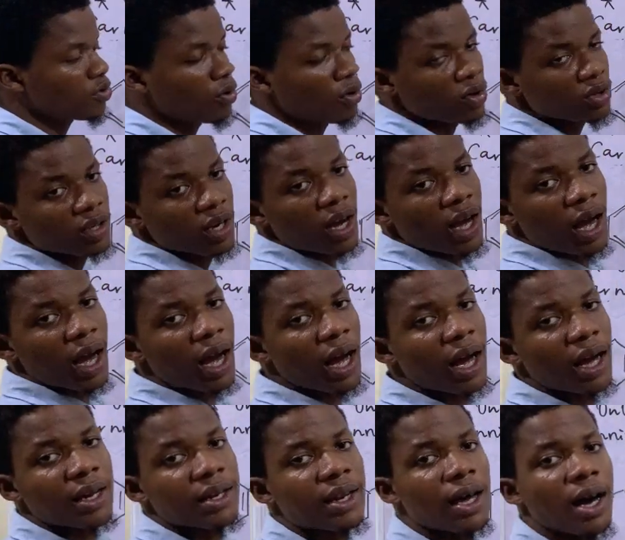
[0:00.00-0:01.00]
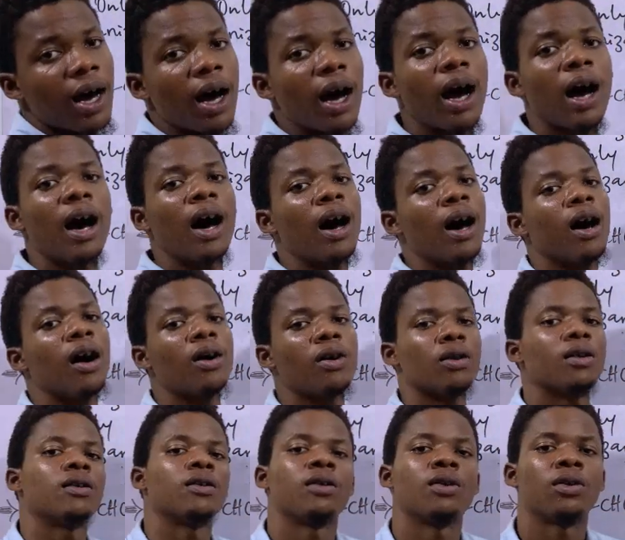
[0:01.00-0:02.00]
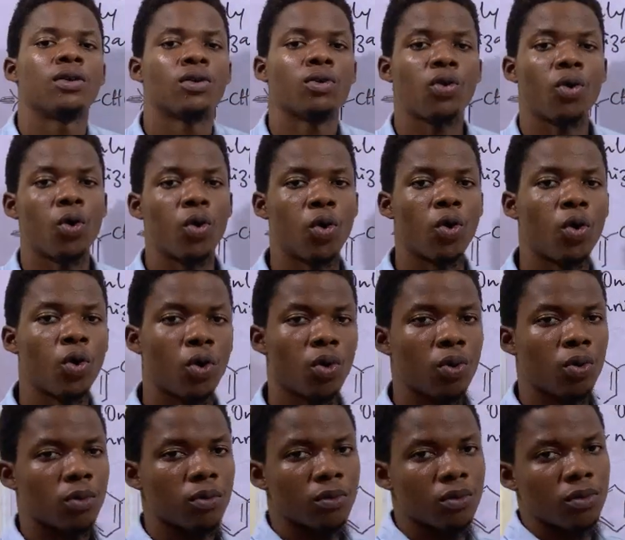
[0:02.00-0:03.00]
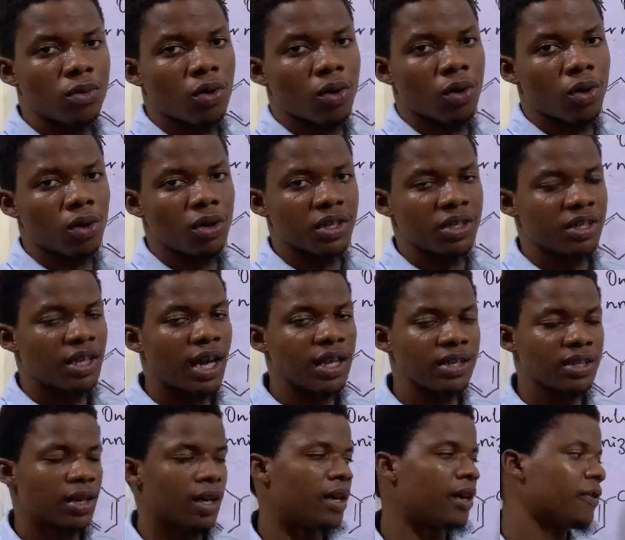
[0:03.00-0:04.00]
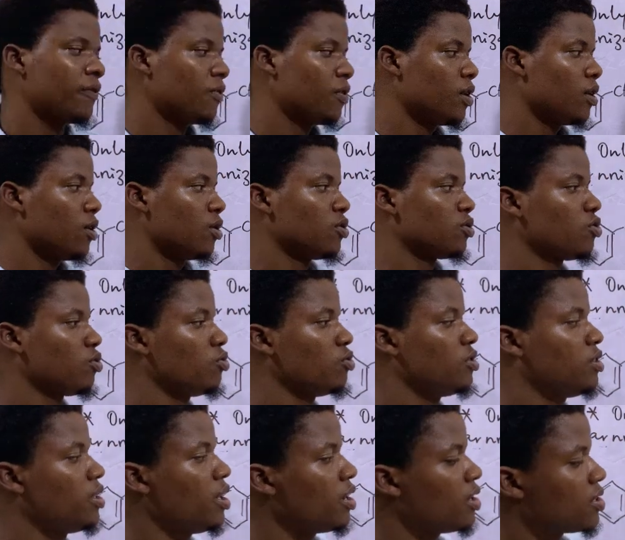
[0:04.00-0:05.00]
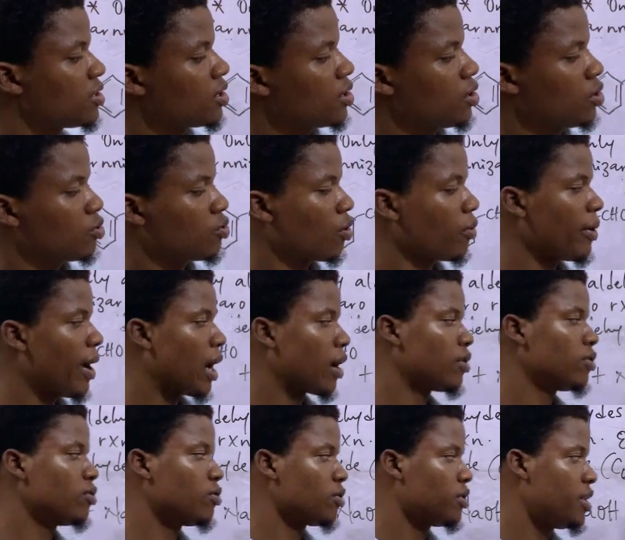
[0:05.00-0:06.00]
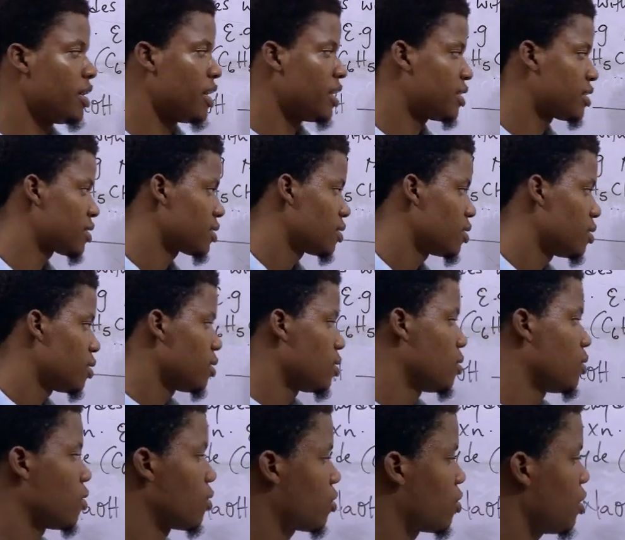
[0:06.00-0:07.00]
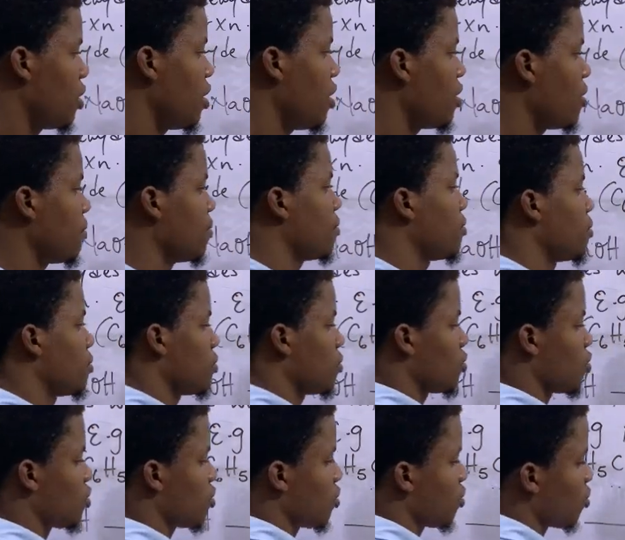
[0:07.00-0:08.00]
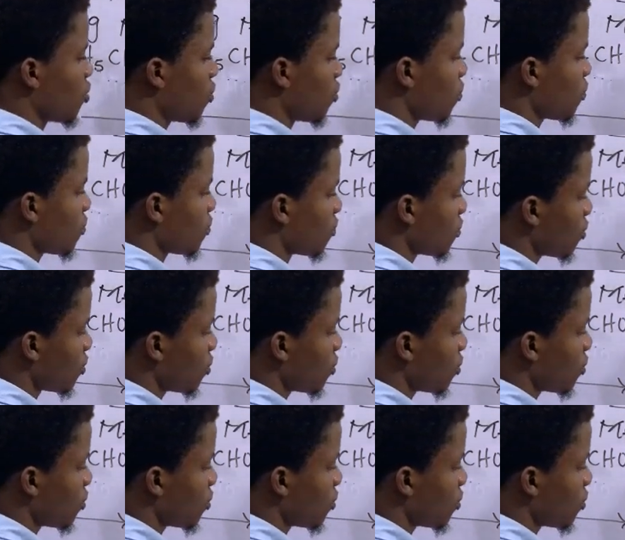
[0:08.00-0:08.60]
what? An alcohol. Is that clear? So this is what we are going to get. Okay, so